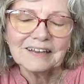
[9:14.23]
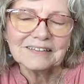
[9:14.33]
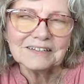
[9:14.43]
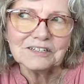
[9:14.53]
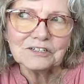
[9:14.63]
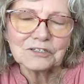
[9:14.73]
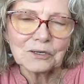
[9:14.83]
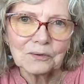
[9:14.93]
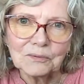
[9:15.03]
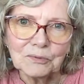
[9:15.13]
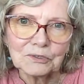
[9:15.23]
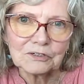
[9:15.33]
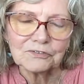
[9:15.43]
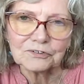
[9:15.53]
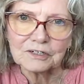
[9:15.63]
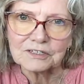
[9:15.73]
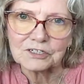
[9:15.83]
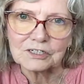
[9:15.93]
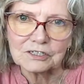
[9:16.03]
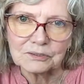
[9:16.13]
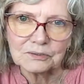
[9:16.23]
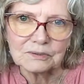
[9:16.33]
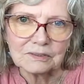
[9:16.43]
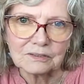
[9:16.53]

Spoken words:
This is so important for us to do,